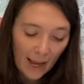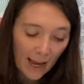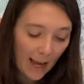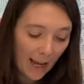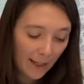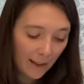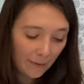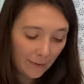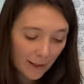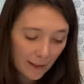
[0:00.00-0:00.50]

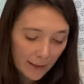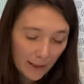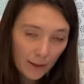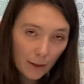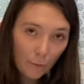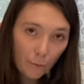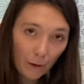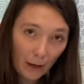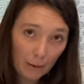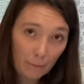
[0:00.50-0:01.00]
And this is
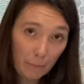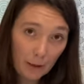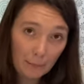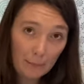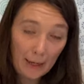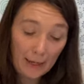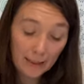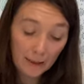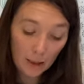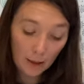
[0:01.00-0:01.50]
a fabric
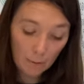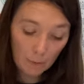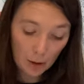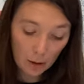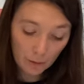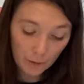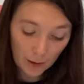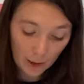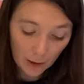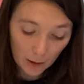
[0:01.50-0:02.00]
paint I'm
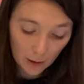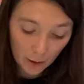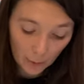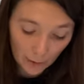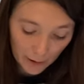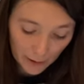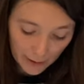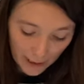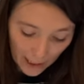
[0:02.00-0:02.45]
using. So it's a